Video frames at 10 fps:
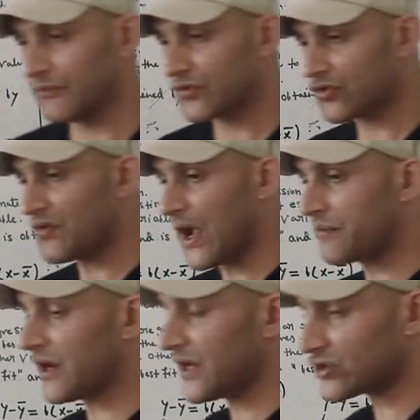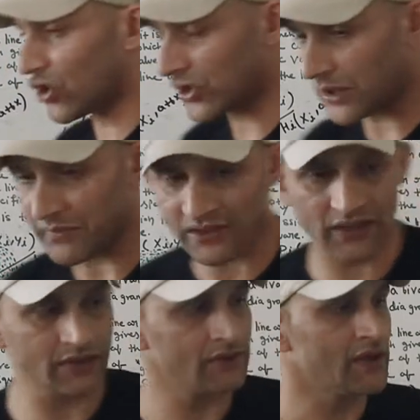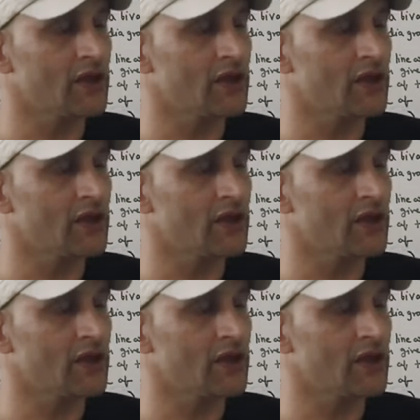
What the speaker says: So we have done a shortcut method.